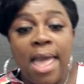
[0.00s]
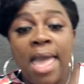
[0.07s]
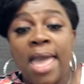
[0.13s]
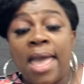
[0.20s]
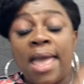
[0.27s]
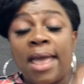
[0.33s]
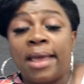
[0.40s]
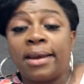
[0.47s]

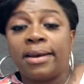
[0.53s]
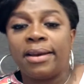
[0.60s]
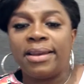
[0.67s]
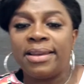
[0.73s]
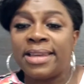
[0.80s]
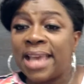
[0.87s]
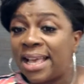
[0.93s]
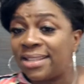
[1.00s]
And
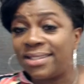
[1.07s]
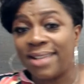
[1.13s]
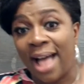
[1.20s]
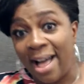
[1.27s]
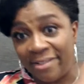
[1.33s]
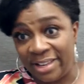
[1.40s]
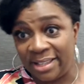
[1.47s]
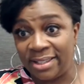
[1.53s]
yes,
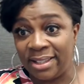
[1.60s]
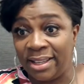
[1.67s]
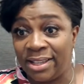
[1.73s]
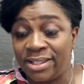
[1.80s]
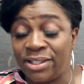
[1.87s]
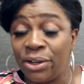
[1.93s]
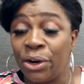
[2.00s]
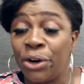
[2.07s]
obviously it
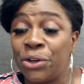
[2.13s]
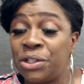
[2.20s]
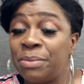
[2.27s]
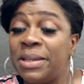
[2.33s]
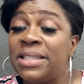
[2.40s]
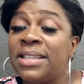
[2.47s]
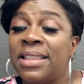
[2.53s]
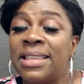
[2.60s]
still hurts
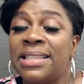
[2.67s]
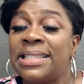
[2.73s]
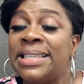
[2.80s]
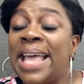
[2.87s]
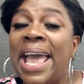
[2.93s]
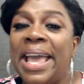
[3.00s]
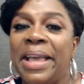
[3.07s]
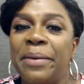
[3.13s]
me to this
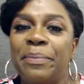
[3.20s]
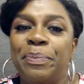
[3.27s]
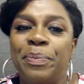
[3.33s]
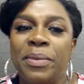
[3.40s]
day.